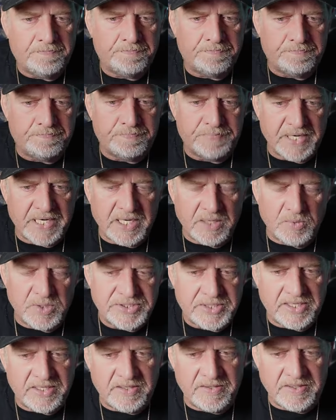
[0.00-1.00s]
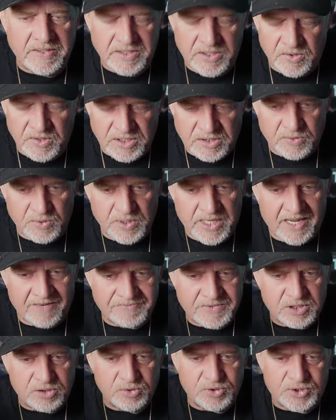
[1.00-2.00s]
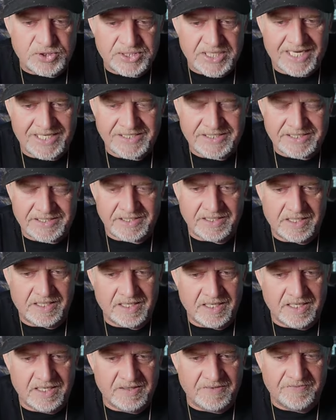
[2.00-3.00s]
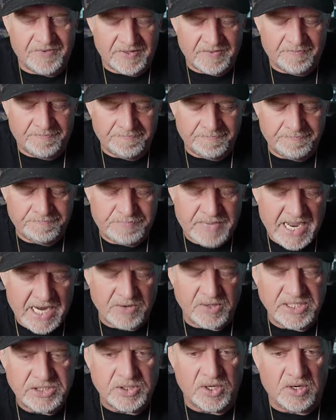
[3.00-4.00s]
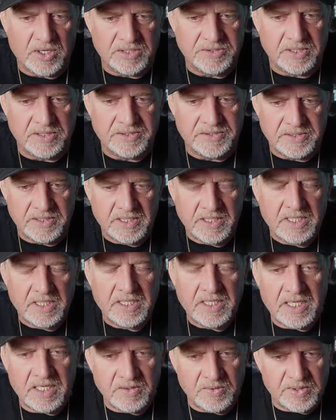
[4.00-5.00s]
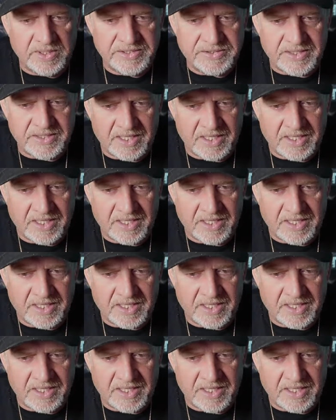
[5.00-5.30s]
but it was you would have two sets of battery chargers. It was an